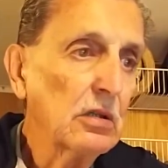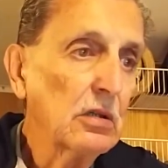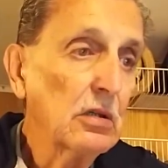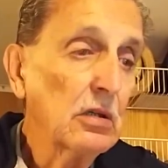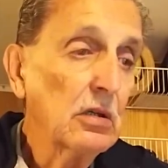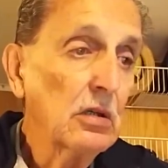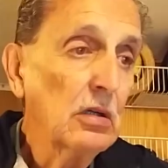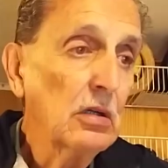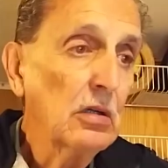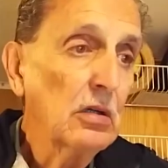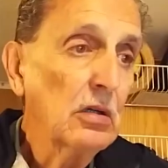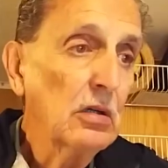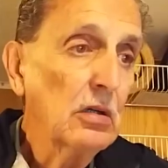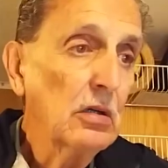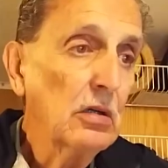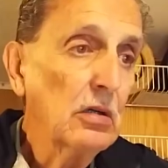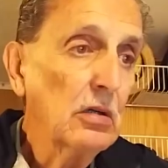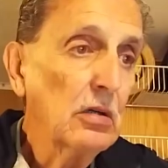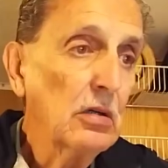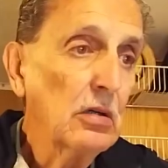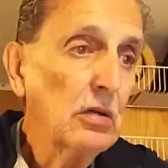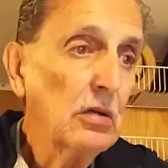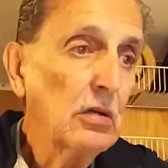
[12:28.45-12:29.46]

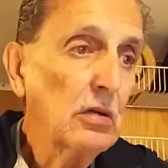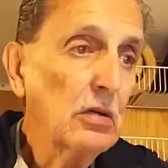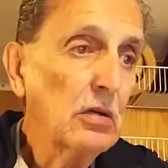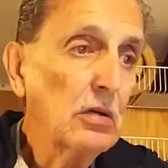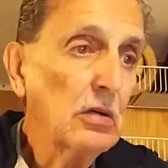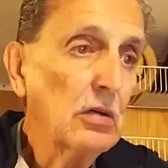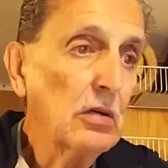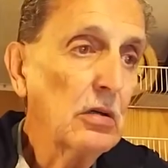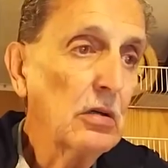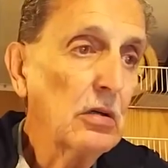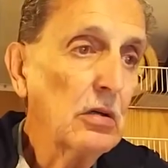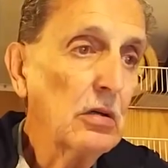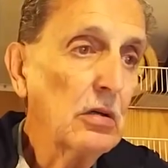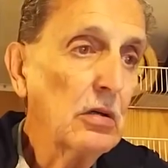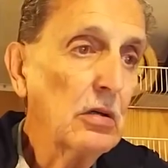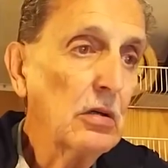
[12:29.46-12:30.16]
[no speech]